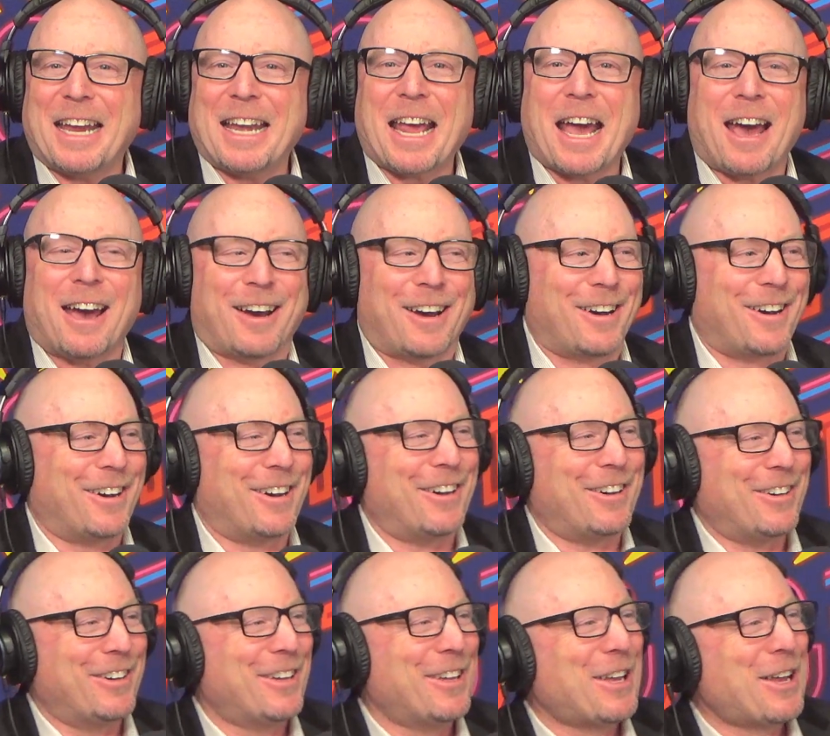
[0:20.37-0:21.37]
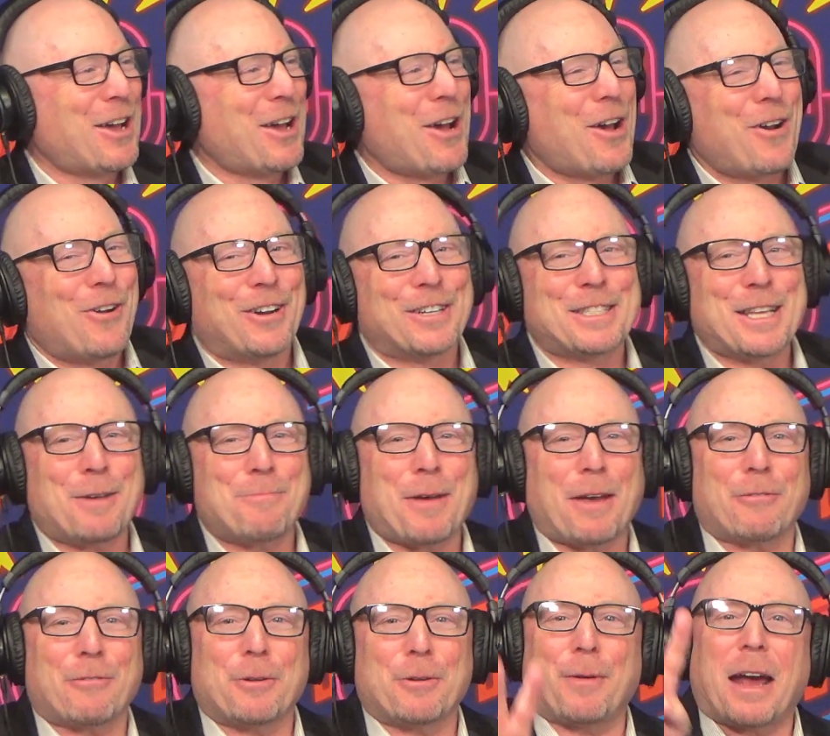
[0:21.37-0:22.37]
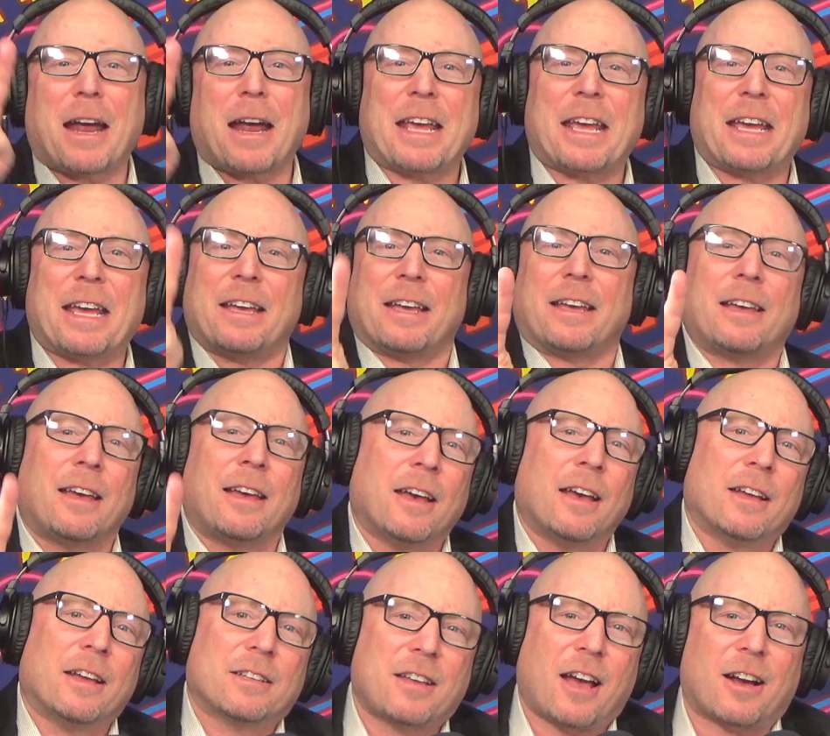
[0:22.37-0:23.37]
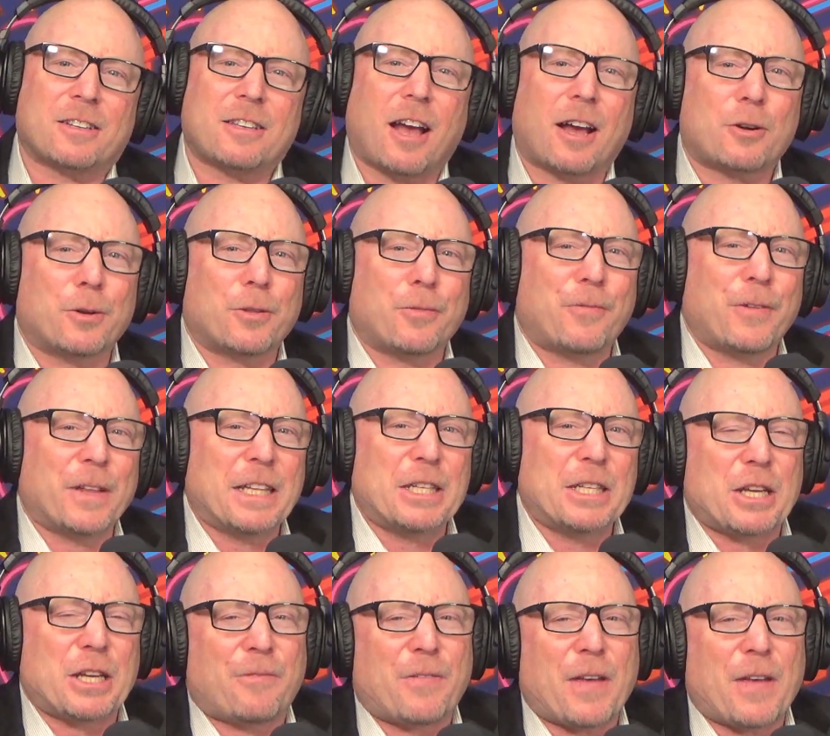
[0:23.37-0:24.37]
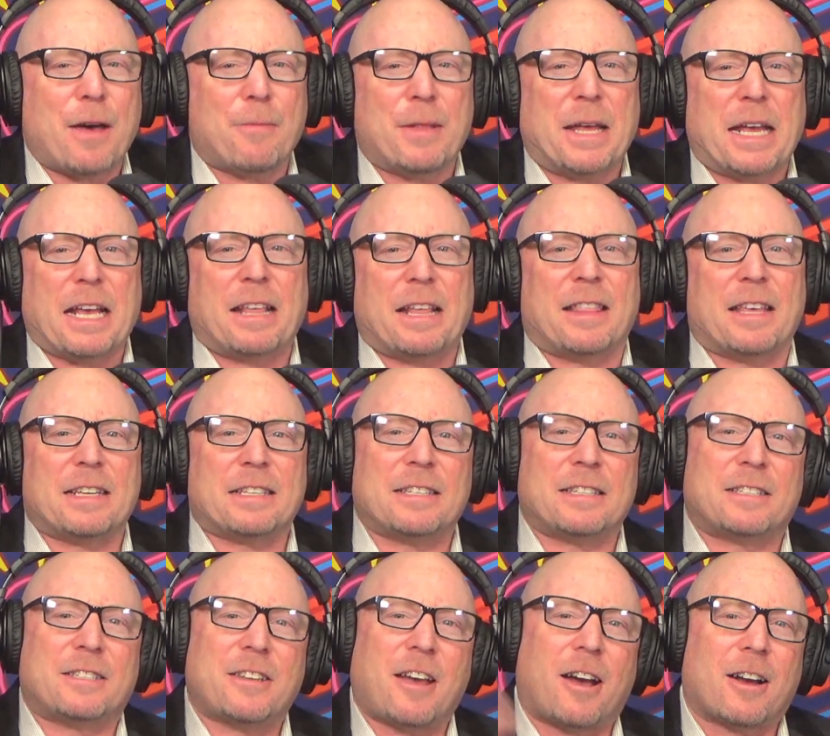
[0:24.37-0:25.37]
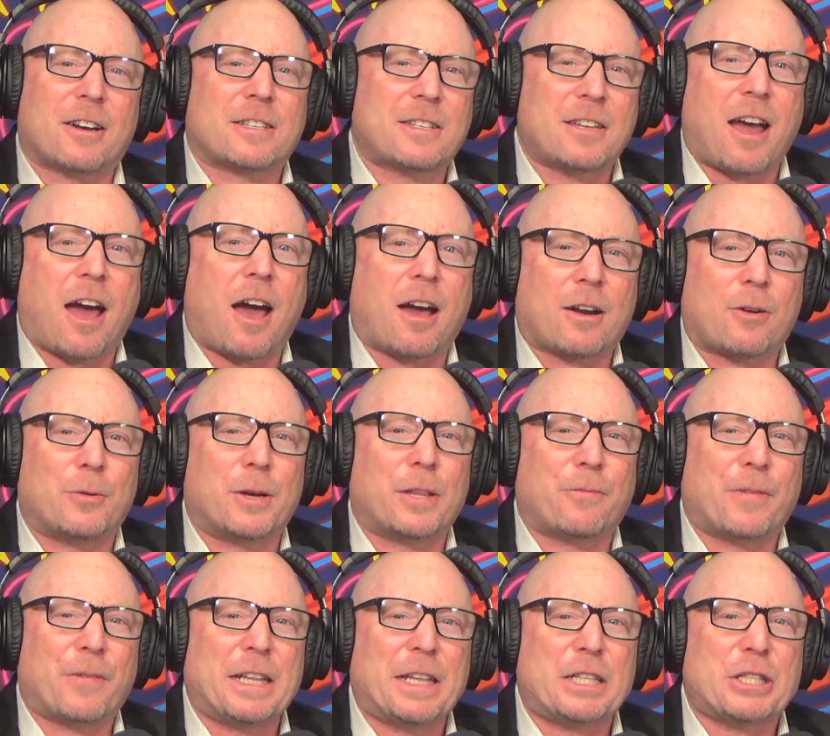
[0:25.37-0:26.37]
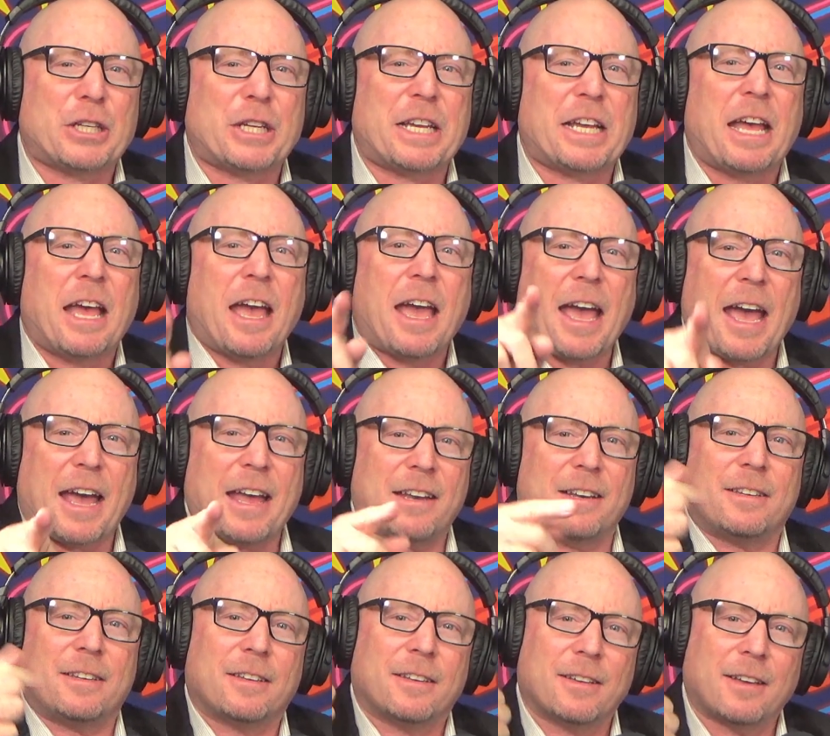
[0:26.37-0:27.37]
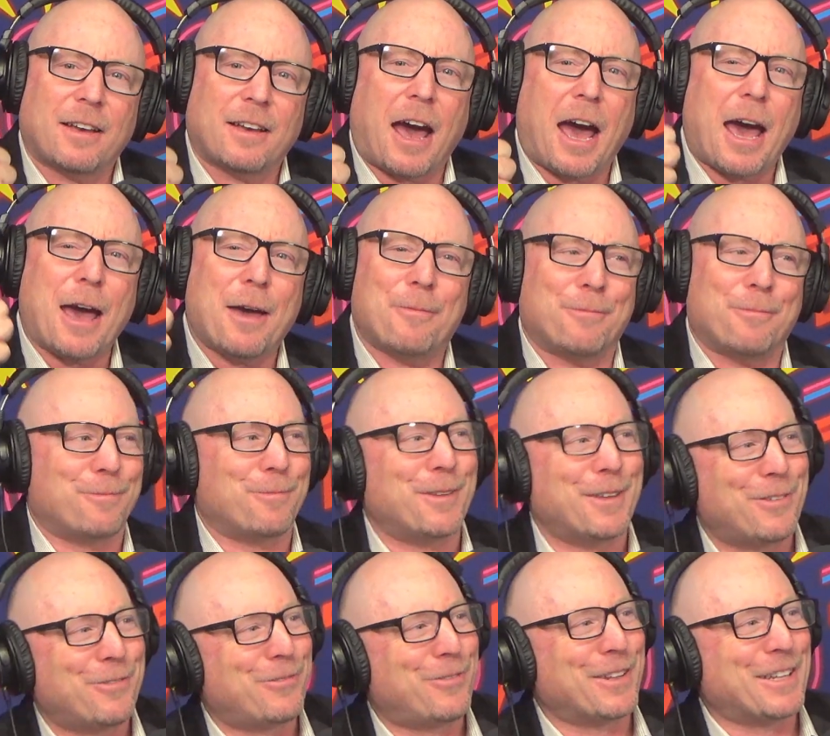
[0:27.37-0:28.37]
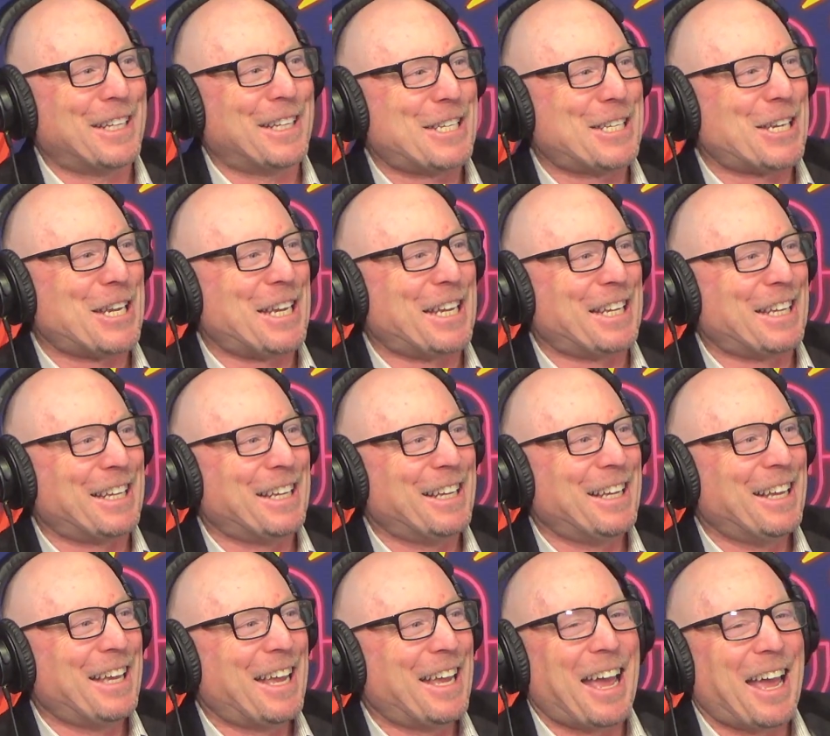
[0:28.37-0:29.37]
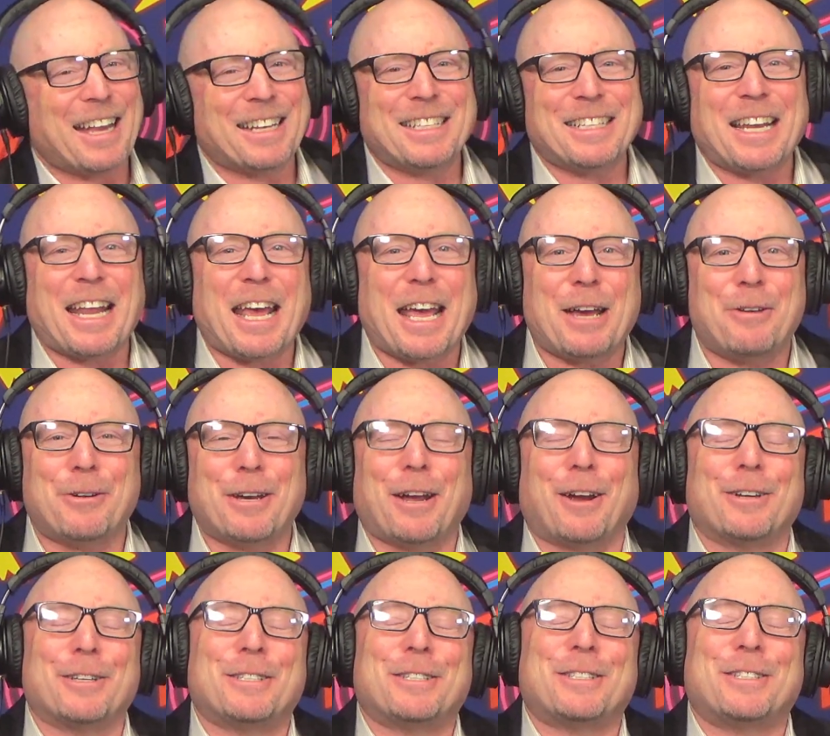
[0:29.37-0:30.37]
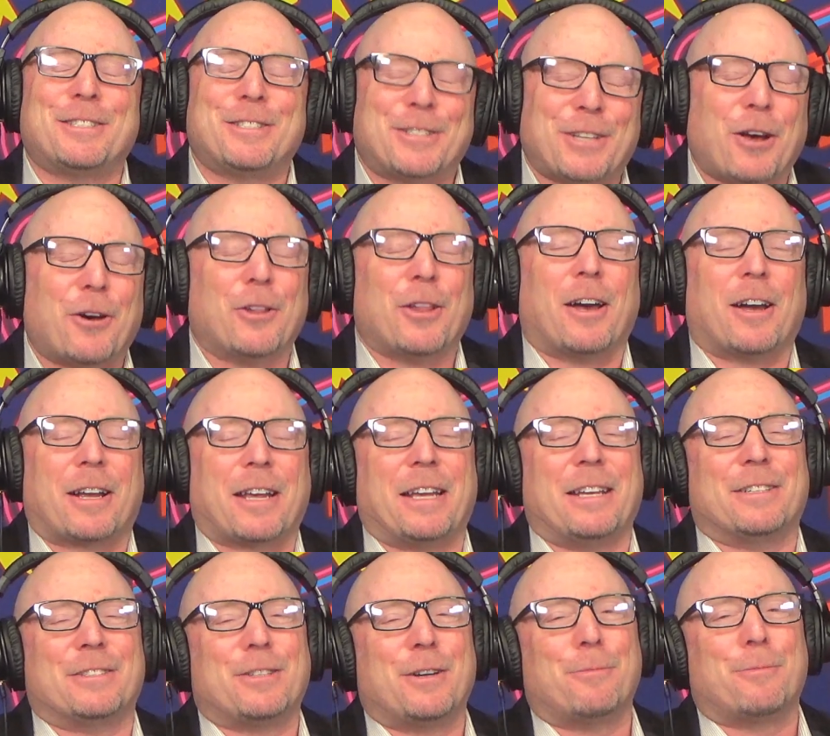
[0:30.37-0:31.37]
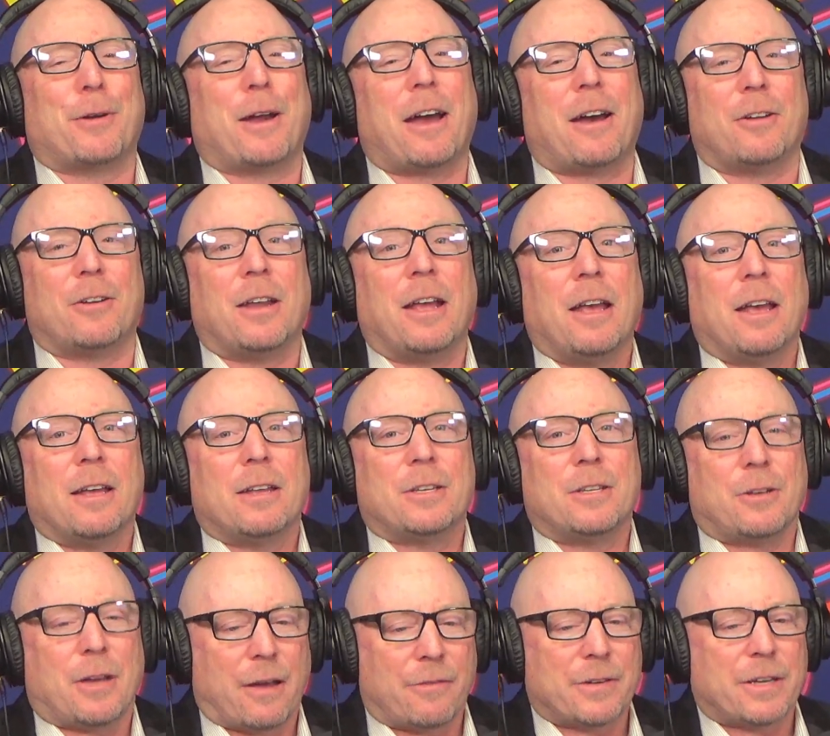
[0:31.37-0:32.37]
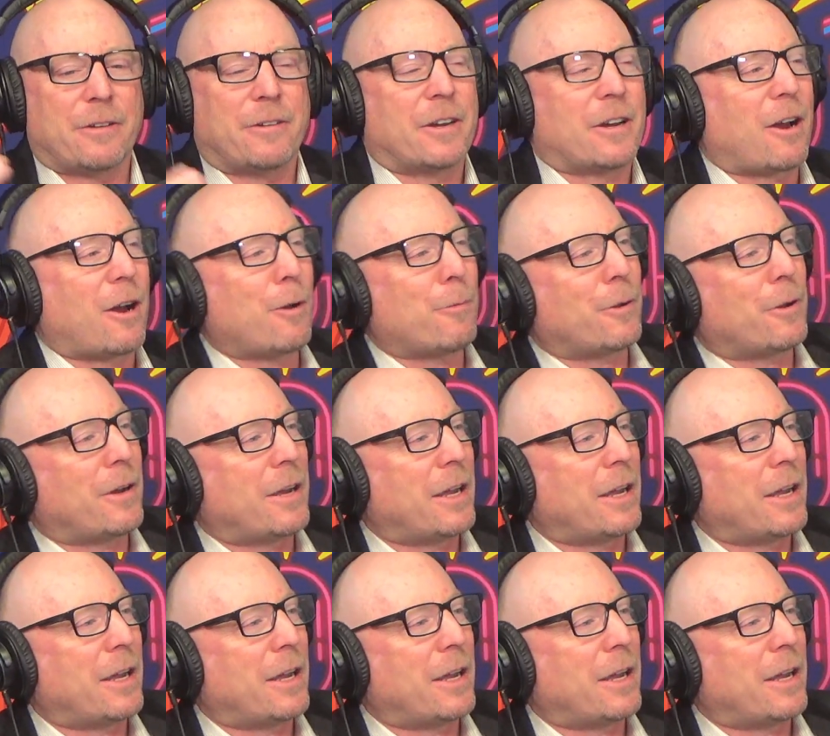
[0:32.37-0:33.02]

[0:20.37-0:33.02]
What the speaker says: now! What's up, everybody? Talk Talk with PhillyG family, this is Talk Talk with PhillyG, and I'm PhillyG. And today we are so lucky and so proud to have TERRI GARBER